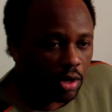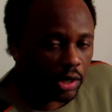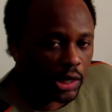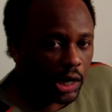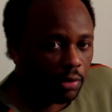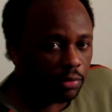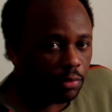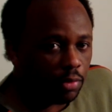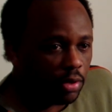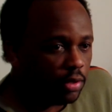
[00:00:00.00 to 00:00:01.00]
a current
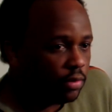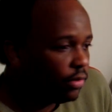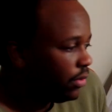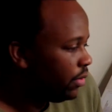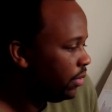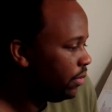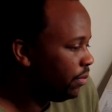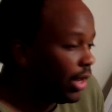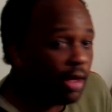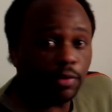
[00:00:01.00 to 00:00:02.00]
one,
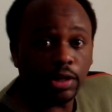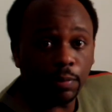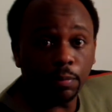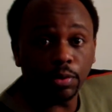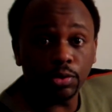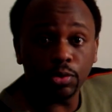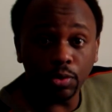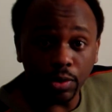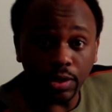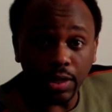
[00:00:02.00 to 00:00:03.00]
but I haven't come up with a
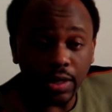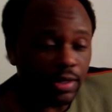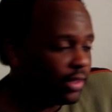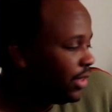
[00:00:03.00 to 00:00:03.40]
story yet.